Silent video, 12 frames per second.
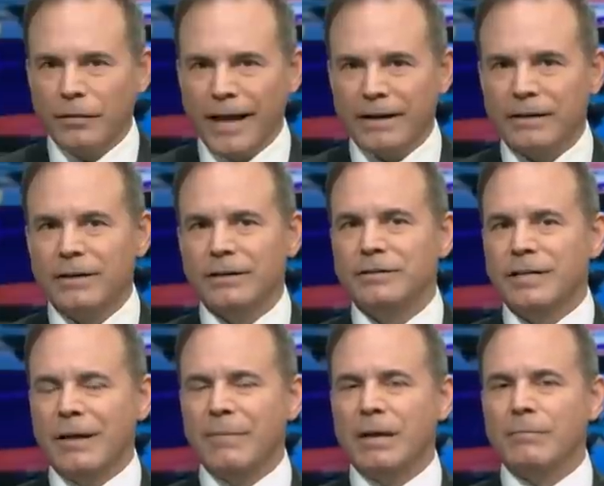that
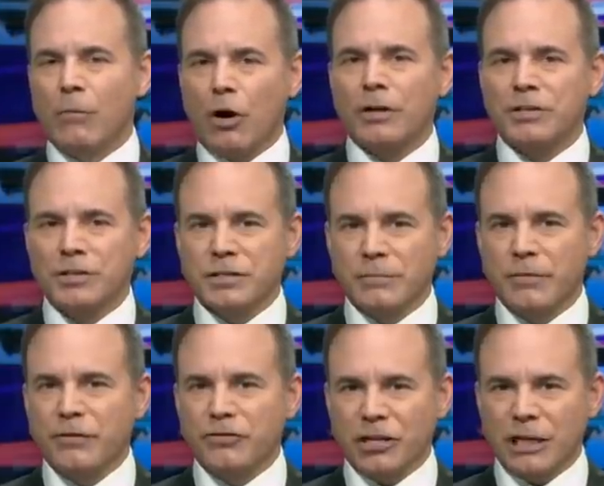condemning Marxism
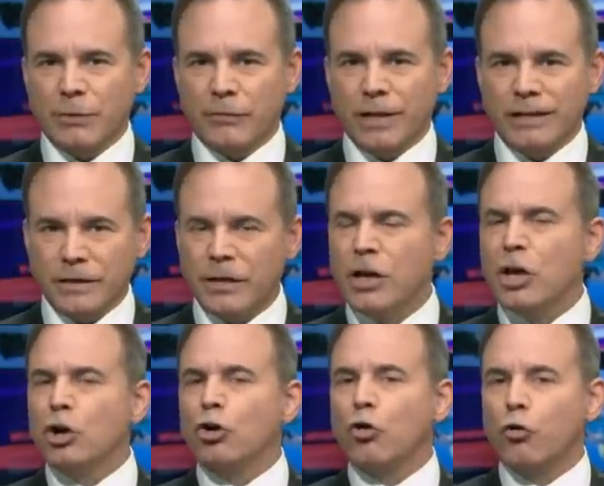officially reflected
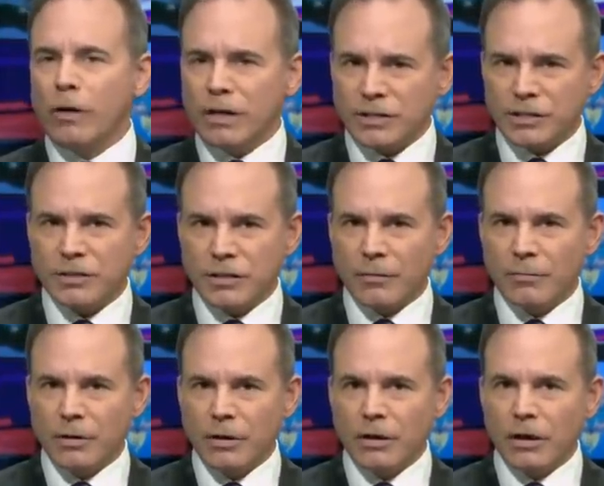
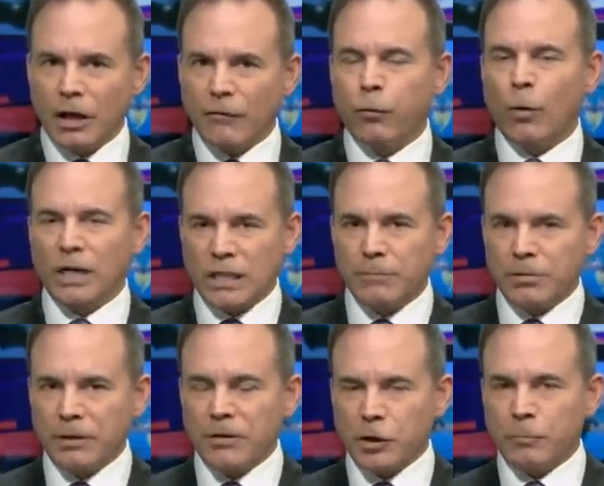criticism of one of the
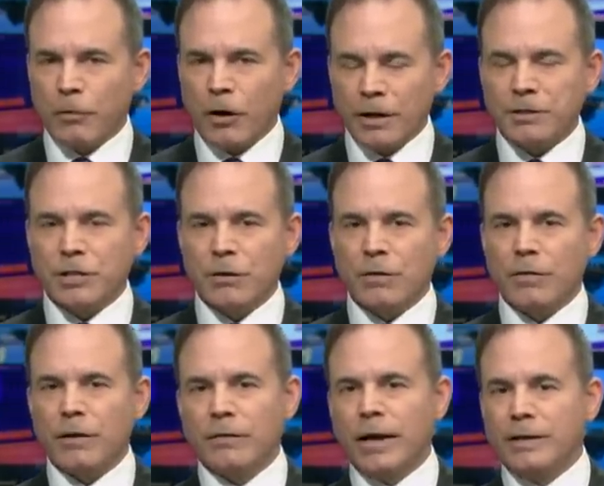political parties here
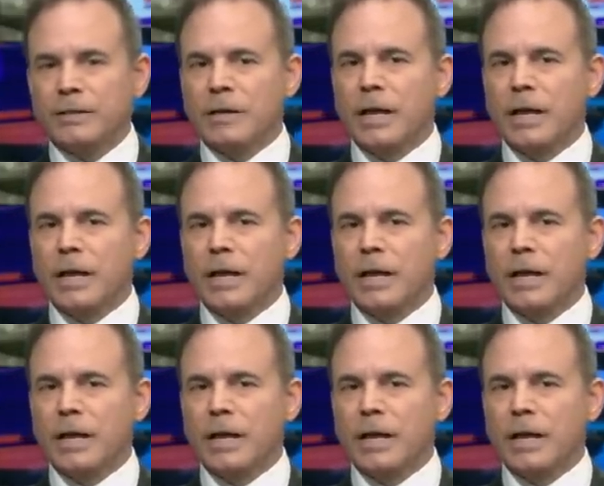in the United